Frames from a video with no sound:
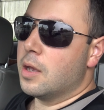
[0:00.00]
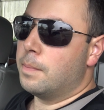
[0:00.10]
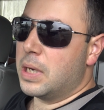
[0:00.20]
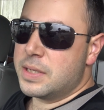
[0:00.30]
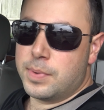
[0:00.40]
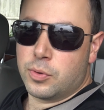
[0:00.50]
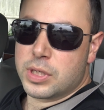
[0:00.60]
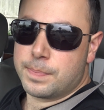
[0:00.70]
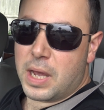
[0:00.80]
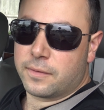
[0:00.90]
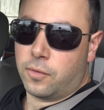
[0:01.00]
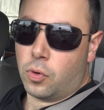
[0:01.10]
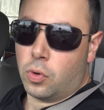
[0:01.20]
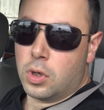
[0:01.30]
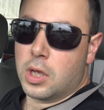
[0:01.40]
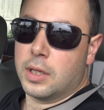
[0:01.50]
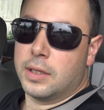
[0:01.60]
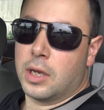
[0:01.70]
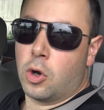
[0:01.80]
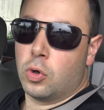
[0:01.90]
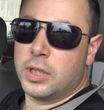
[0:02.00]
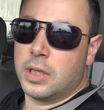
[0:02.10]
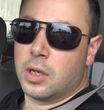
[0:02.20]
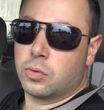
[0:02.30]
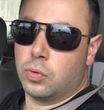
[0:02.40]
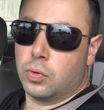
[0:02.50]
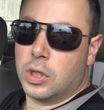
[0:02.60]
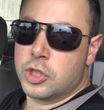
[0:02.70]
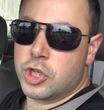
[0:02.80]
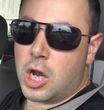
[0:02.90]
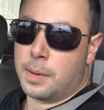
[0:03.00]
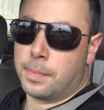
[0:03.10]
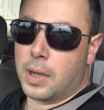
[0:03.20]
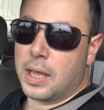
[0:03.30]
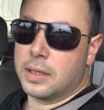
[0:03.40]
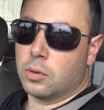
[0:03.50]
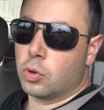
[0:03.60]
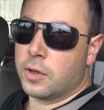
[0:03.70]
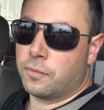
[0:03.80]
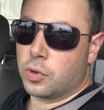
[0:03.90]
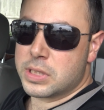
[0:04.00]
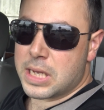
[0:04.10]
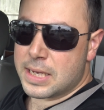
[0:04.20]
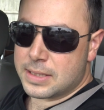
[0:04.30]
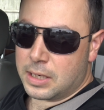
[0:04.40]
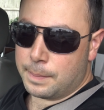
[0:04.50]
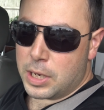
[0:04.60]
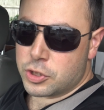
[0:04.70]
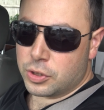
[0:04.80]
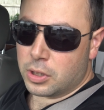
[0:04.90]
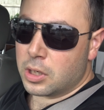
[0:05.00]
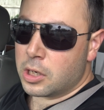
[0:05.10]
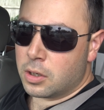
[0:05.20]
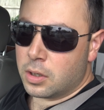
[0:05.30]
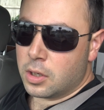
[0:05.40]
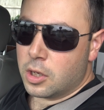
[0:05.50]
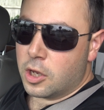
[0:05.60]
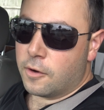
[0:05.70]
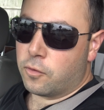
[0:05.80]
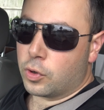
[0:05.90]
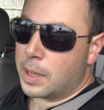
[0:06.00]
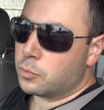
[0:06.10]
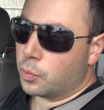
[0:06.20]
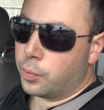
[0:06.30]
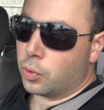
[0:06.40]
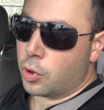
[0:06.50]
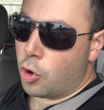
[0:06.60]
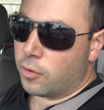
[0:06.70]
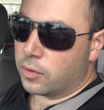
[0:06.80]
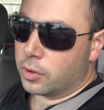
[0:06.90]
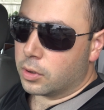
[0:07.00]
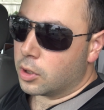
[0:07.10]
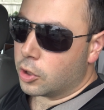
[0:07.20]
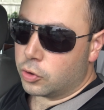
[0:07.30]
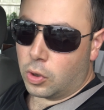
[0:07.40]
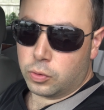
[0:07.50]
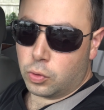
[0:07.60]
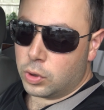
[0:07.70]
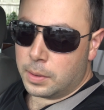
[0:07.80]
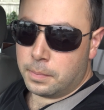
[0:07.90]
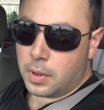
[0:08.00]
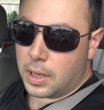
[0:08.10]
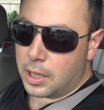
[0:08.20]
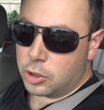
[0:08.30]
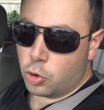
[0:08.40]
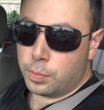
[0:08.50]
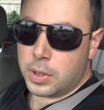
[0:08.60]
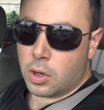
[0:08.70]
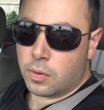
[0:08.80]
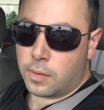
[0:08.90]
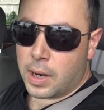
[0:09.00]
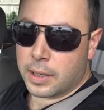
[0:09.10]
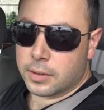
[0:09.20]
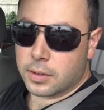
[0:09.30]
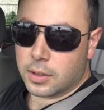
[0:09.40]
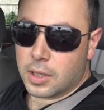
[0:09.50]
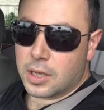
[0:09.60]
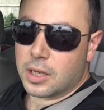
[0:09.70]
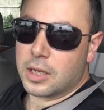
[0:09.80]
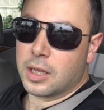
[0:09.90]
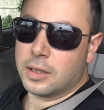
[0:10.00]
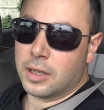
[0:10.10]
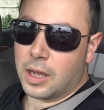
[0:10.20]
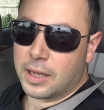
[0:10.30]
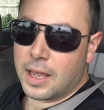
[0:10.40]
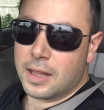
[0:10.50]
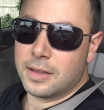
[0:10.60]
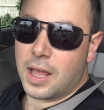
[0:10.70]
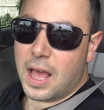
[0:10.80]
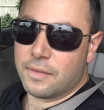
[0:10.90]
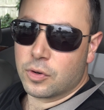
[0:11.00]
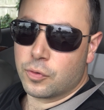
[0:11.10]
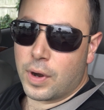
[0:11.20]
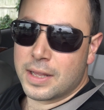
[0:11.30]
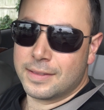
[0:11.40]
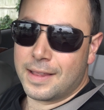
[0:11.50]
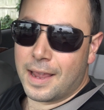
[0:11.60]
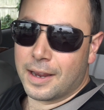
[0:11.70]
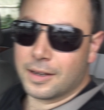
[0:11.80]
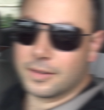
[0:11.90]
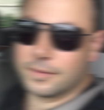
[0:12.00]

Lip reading: Please be respectful. They're only there to do their job, and they're looking for the signs that I mentioned earlier for them to pull you over. Don't do them and you'll be alright. And again, have a great day.